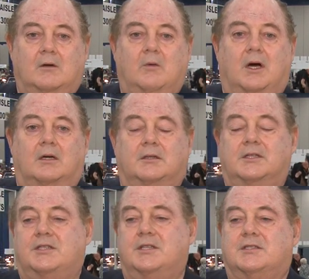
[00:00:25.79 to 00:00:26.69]
Well,
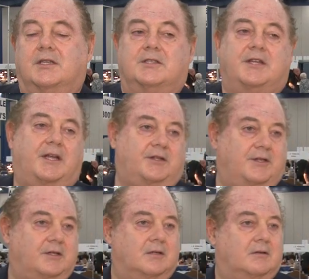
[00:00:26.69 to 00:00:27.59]
this is the 10th
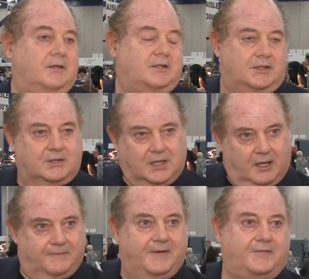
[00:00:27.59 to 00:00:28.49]
year, this is
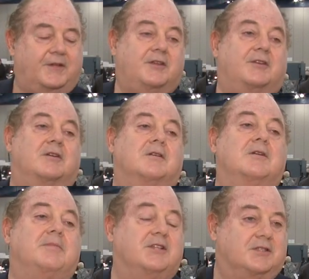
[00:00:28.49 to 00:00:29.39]
our 50th year in
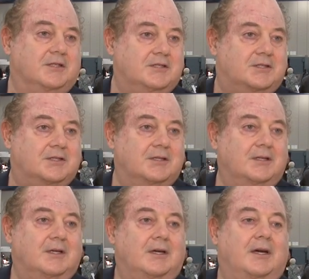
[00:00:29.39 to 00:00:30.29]
business,
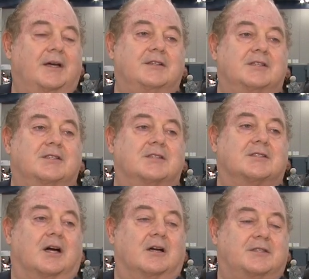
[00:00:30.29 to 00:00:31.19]
and this
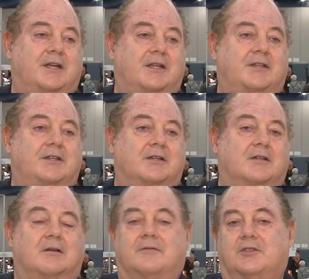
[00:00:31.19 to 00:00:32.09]
is our 10th
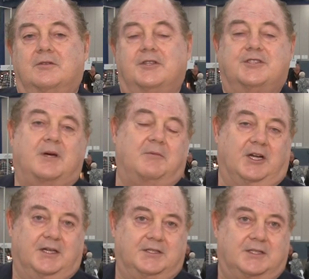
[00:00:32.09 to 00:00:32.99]
year of doing
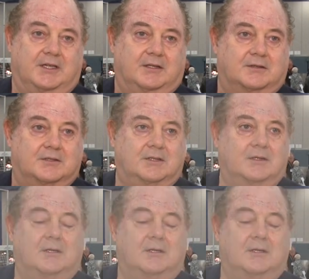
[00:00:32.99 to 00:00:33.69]
Gemini sales.